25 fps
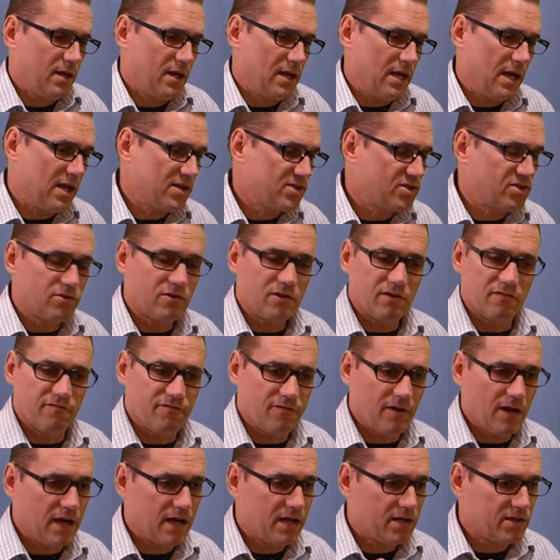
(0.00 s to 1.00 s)
yes, you can
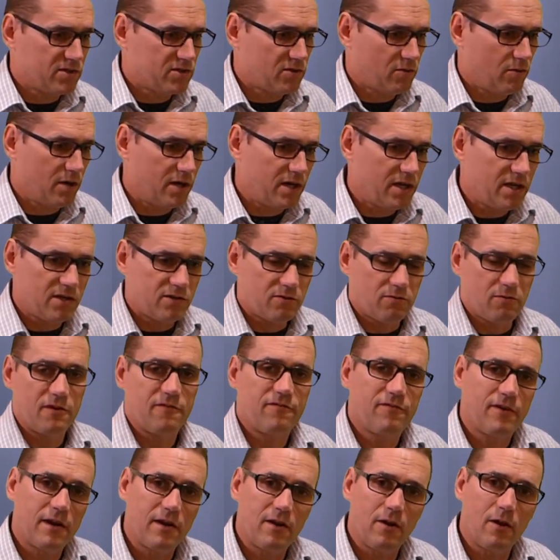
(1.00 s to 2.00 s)
find $20,
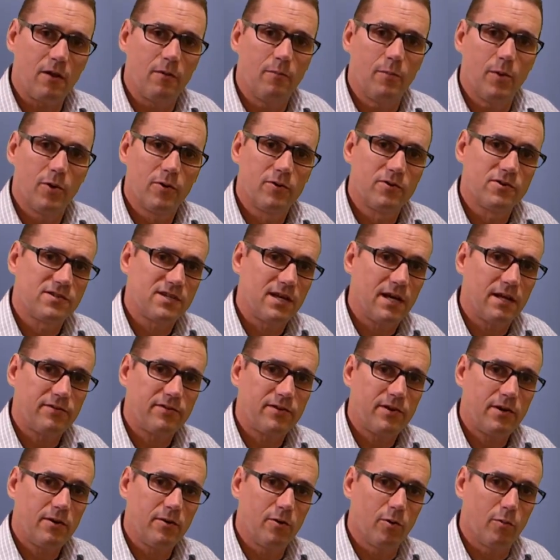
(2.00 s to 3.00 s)
$25 motors
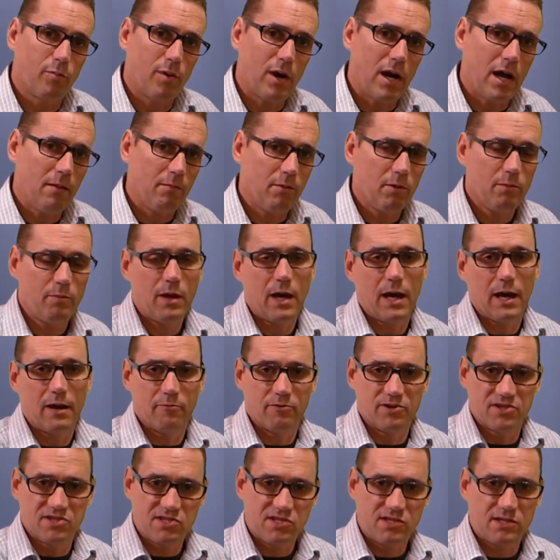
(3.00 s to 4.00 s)
out there, no problem. I
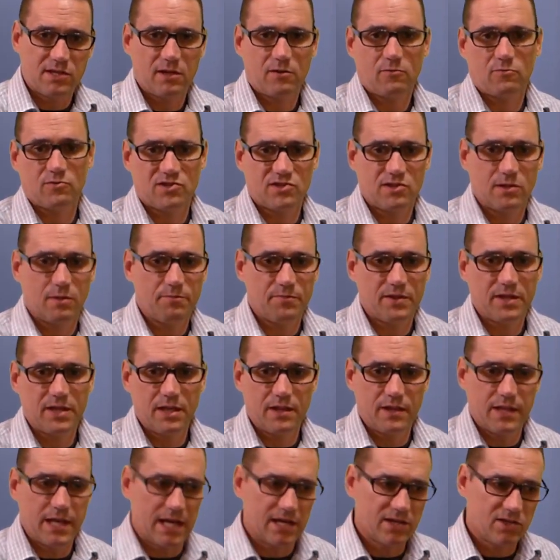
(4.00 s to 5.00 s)
would stick with
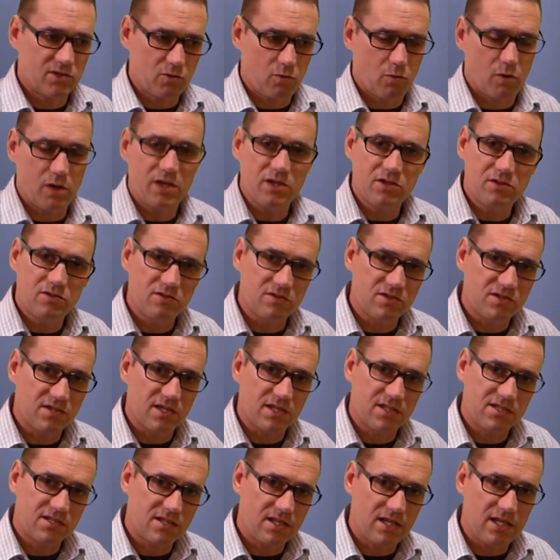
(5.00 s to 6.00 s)
something in that
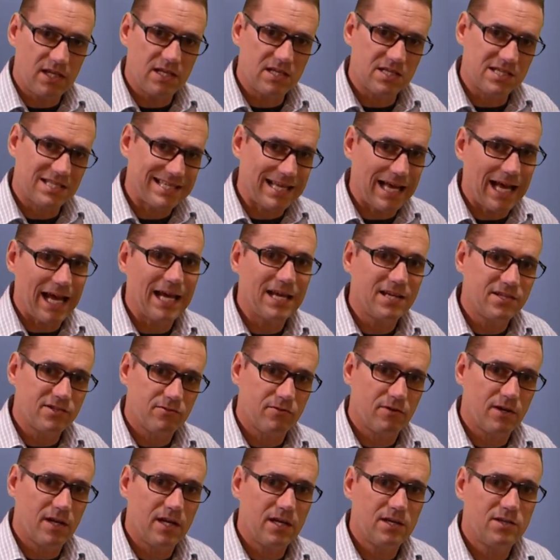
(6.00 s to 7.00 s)
2216
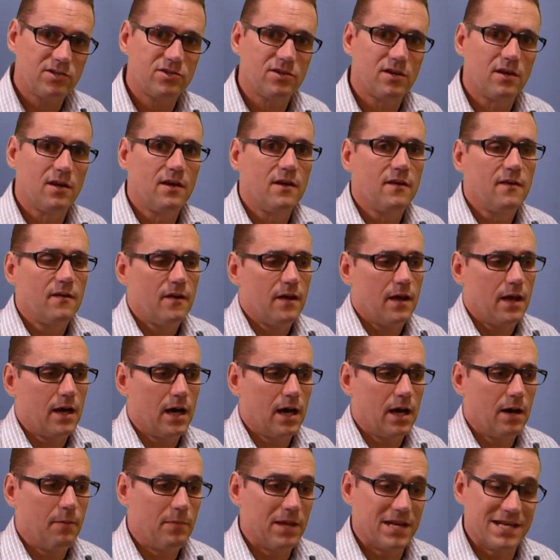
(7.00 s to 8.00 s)
size range,
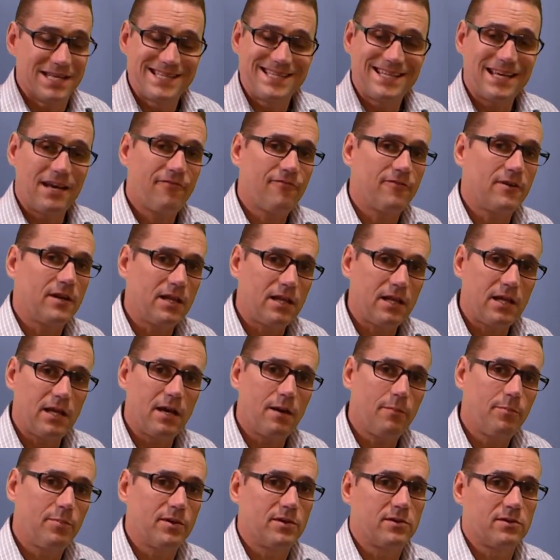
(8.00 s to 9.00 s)
and
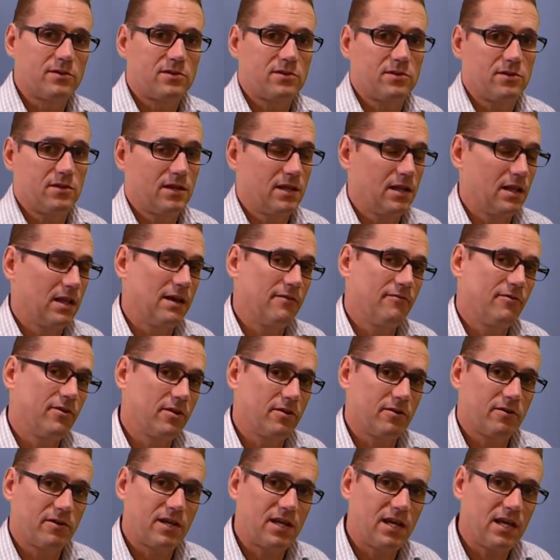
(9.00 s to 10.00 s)
definitely up into the
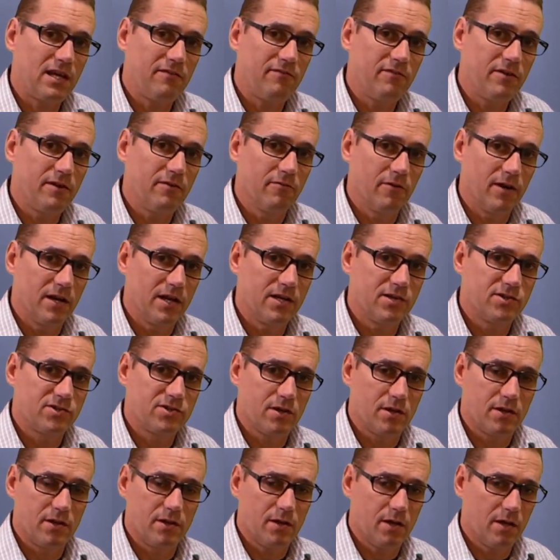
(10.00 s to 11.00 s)
1100 kV
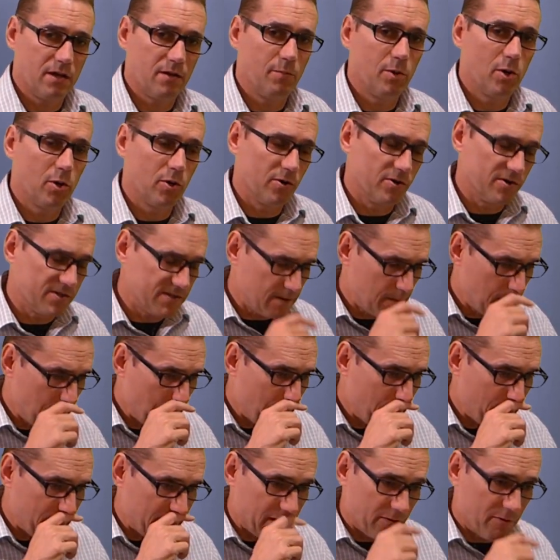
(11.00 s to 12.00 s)
range on the motors.
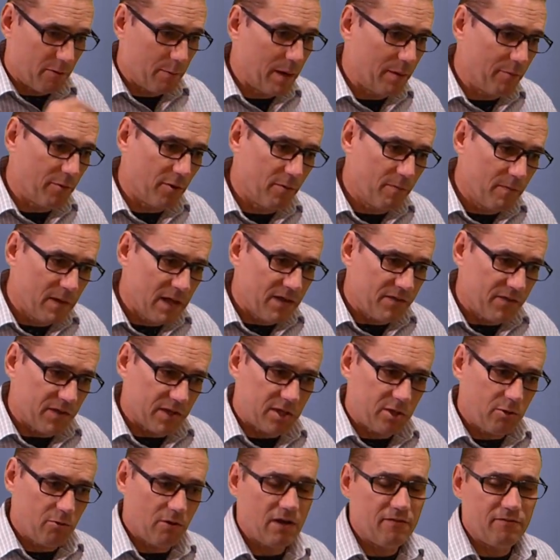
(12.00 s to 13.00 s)
Now remember,
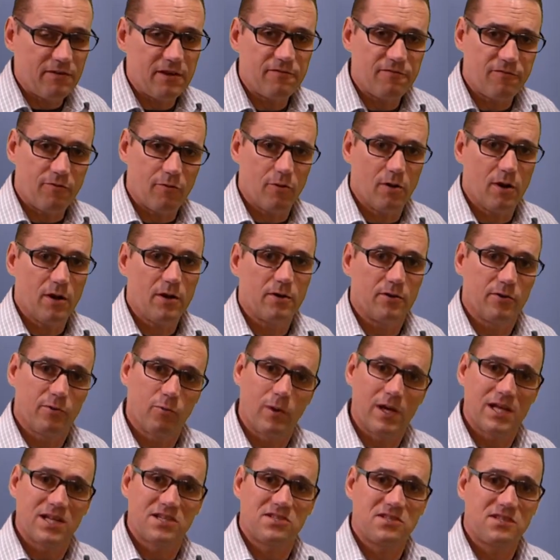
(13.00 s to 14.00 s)
the QAV400,
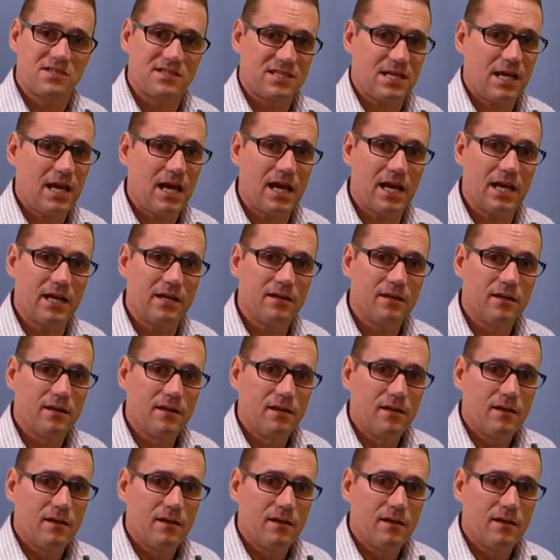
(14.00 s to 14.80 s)
the way it's designed,